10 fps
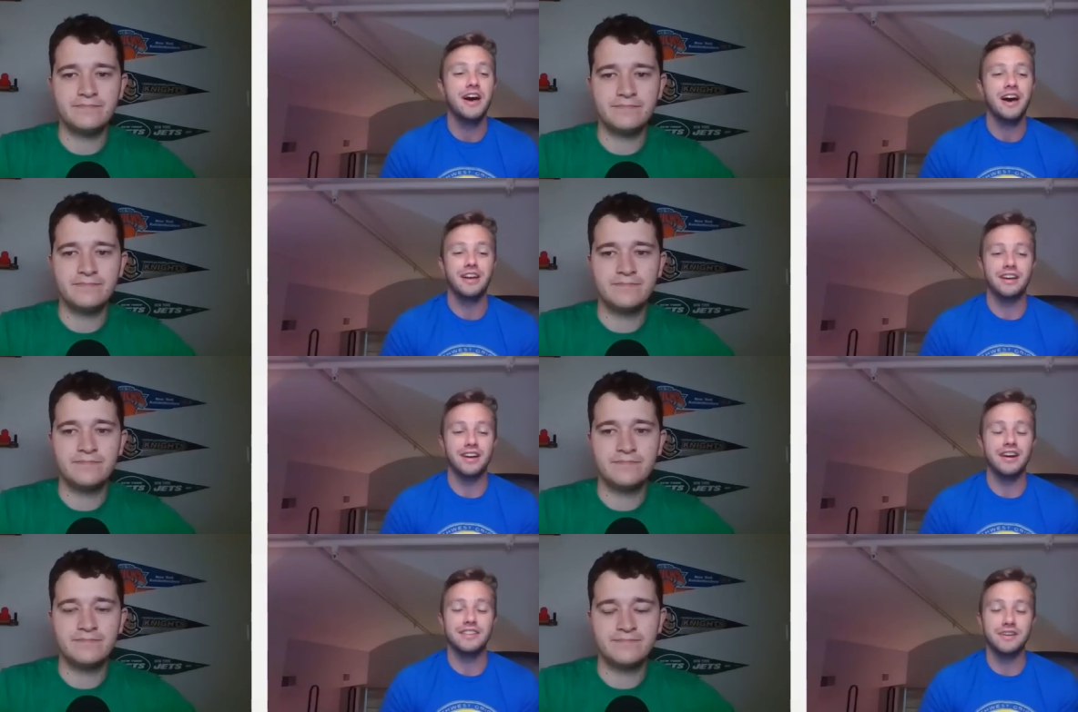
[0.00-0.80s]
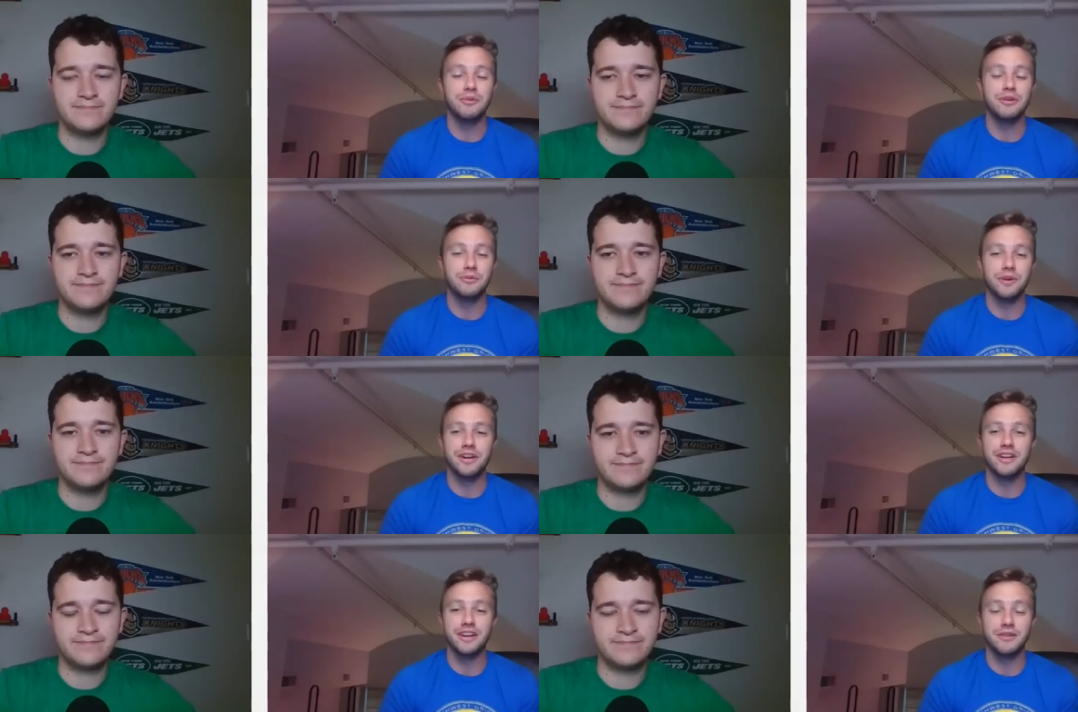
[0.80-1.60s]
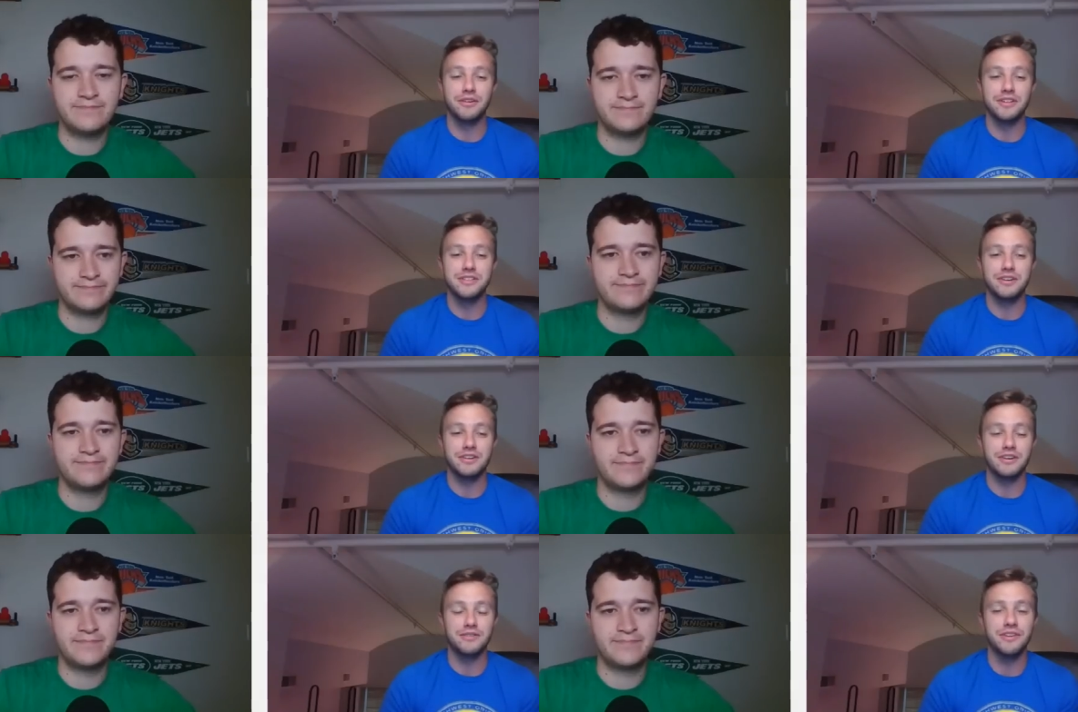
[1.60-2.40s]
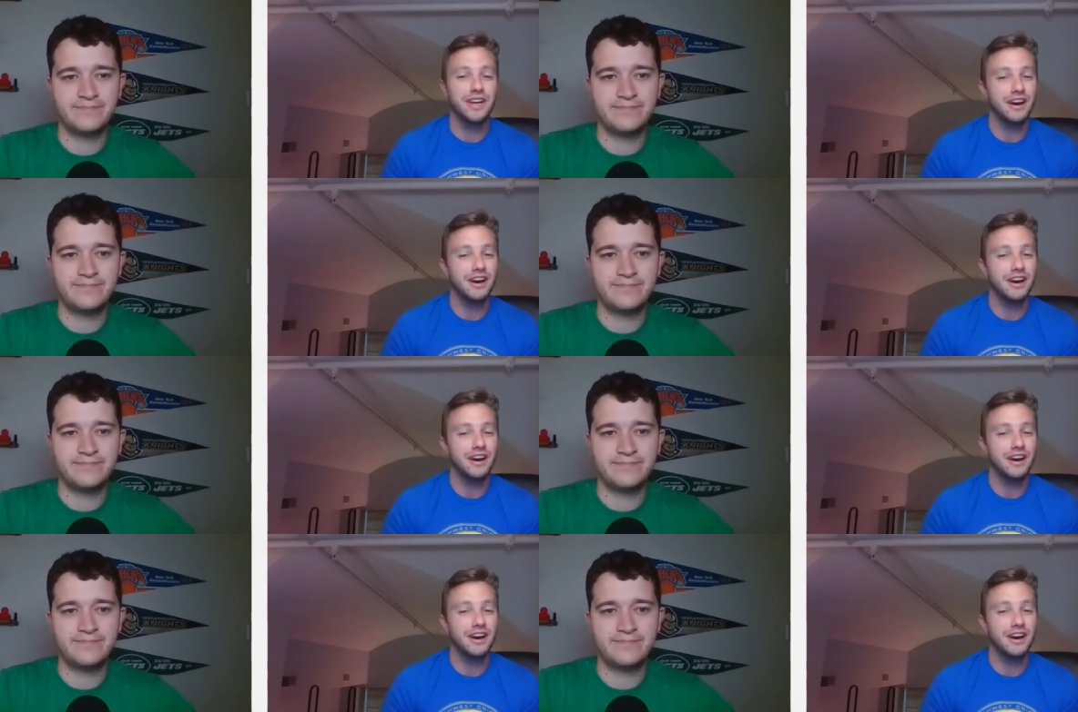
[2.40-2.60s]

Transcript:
Speaker 1: And I, I think we're, we're going to get a really solid Nerfy.